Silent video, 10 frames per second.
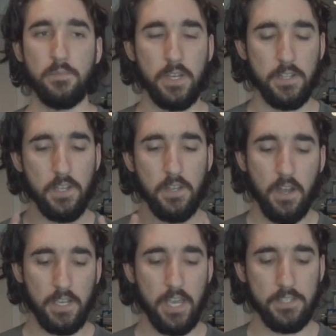But
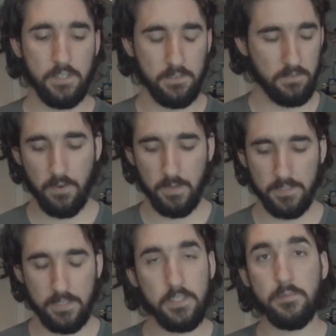again, just from a
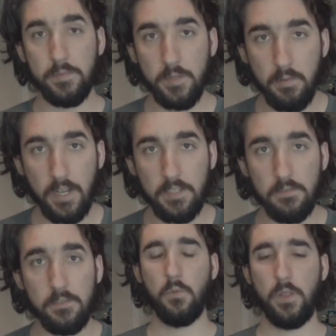systems perspective,